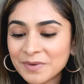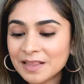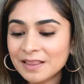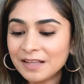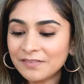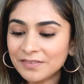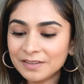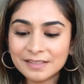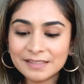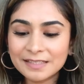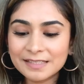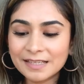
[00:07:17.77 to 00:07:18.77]
in love with
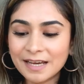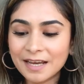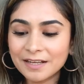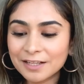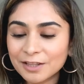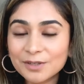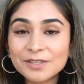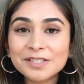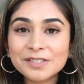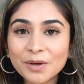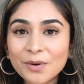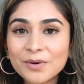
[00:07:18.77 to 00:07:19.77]
this design. It looks
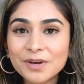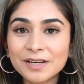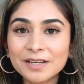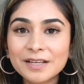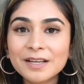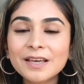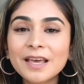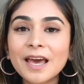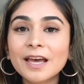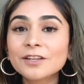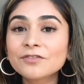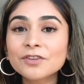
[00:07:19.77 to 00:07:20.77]
so good.
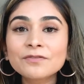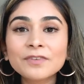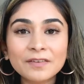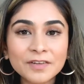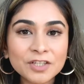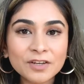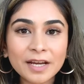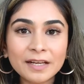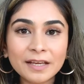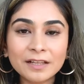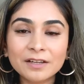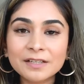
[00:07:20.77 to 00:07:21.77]
And if you've never tried
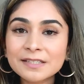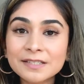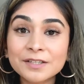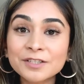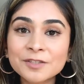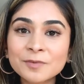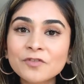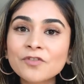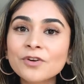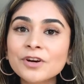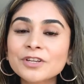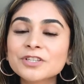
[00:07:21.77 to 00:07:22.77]
nail art stickers
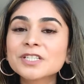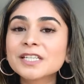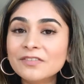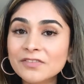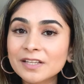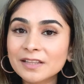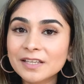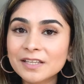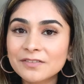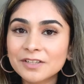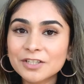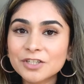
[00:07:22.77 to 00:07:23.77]
before, you should definitely
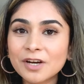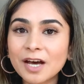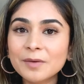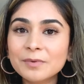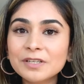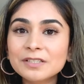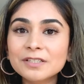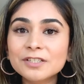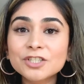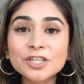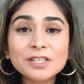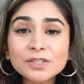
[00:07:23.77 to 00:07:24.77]
give it a try because
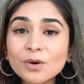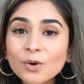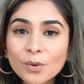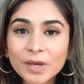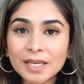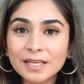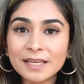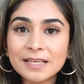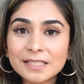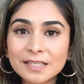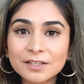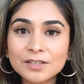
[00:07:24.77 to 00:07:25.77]
they're just so quick and
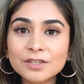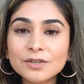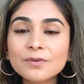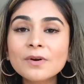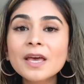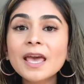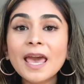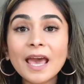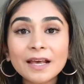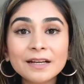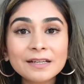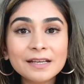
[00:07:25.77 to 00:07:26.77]
easy to do,
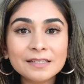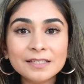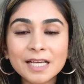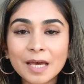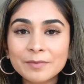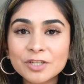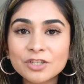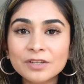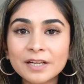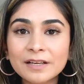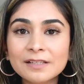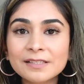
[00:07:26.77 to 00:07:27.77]
and it doesn't damage your
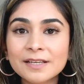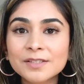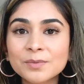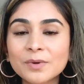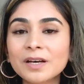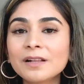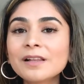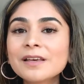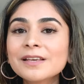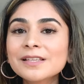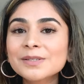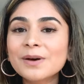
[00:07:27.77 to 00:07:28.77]
nails as well.
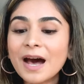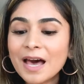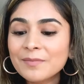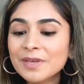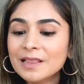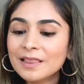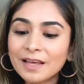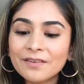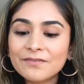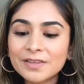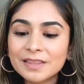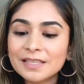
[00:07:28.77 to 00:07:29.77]
So I'm in
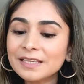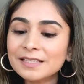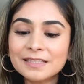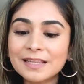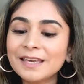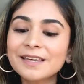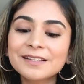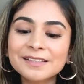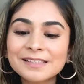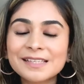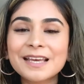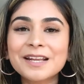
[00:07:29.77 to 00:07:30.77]
love with these
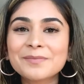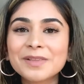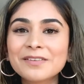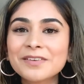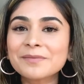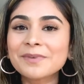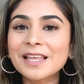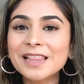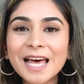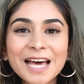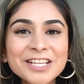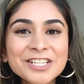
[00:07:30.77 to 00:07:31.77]
nails, and I'm loving my
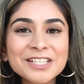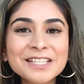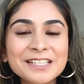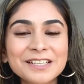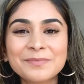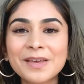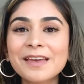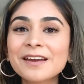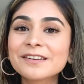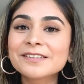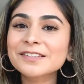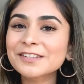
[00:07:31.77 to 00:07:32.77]
lashes, and my
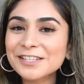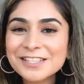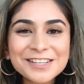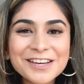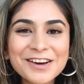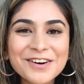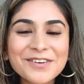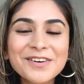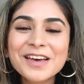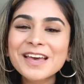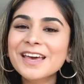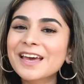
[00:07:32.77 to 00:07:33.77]
hair is good to
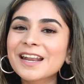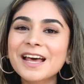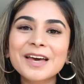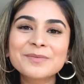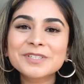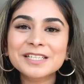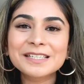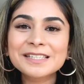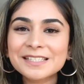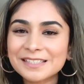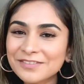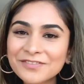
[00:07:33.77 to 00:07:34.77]
go, and I'm
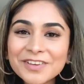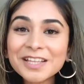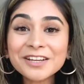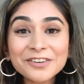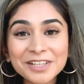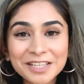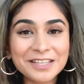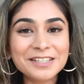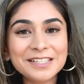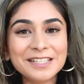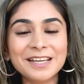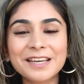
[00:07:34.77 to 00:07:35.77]
just feeling really
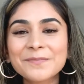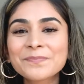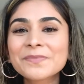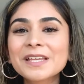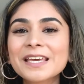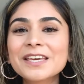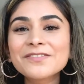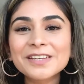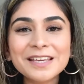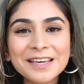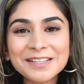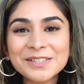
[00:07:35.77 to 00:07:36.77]
good today. If
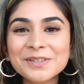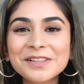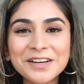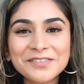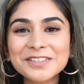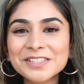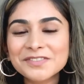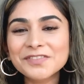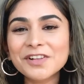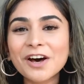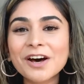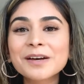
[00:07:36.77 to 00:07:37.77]
in case you love this
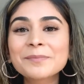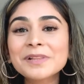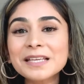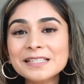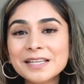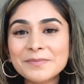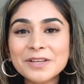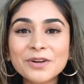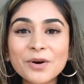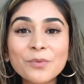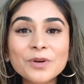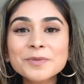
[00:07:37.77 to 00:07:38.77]
vlog, please let me
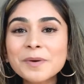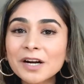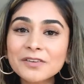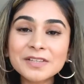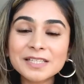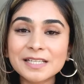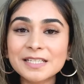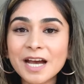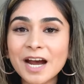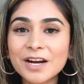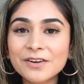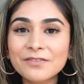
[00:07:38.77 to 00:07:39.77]
know which part of this
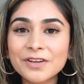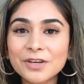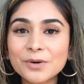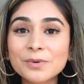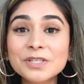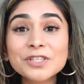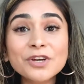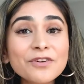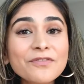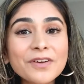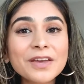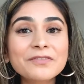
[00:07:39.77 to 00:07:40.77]
entire video was
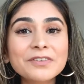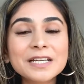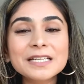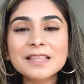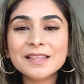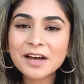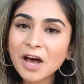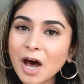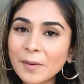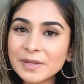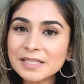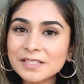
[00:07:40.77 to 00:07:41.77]
your favorite in the
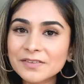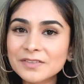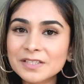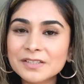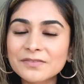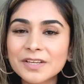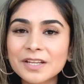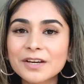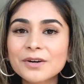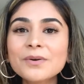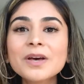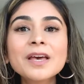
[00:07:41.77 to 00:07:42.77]
comments of this
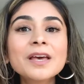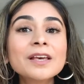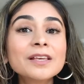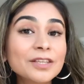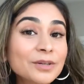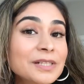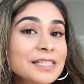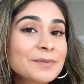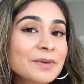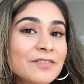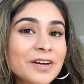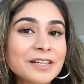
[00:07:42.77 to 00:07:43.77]
video. You'll see
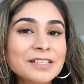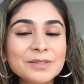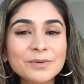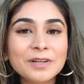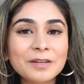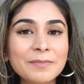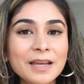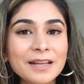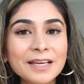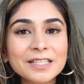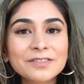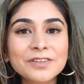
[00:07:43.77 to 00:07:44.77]
me very soon in my
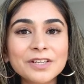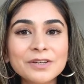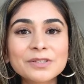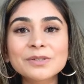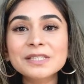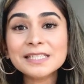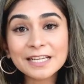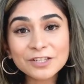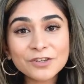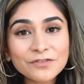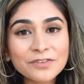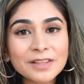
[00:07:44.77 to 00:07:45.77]
next video, so stay
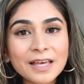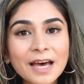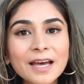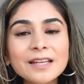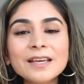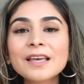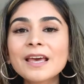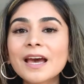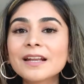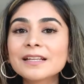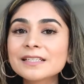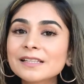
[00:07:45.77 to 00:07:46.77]
tuned for that.
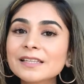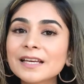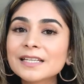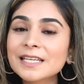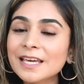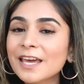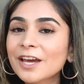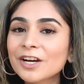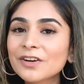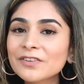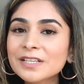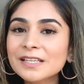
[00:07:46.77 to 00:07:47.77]
And until then, take
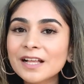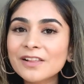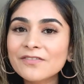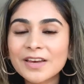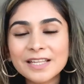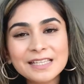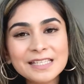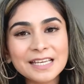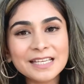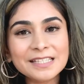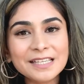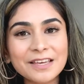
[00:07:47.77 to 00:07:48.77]
care of yourself and
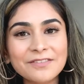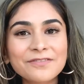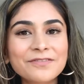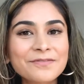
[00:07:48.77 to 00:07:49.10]
stay safe.